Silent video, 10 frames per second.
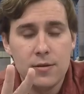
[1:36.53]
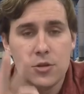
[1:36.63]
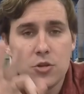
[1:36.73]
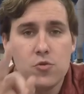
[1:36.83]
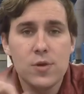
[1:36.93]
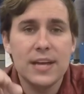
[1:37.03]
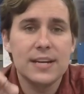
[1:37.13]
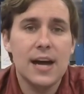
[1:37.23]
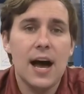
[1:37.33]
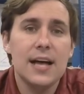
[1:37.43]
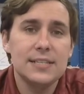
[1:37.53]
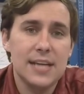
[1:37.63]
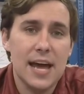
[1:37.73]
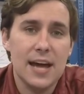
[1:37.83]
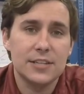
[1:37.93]
you can
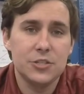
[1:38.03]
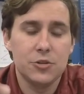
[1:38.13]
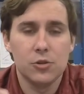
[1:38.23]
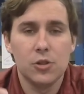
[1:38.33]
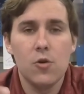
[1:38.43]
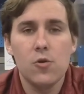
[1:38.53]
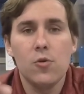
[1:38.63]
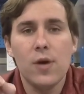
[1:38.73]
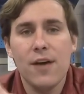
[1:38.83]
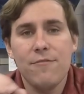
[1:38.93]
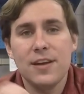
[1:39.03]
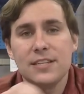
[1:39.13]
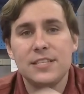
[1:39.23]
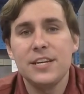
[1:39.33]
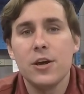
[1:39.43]
contact your local
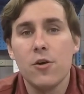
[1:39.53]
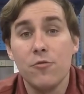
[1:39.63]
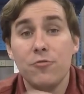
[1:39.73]
FSDO,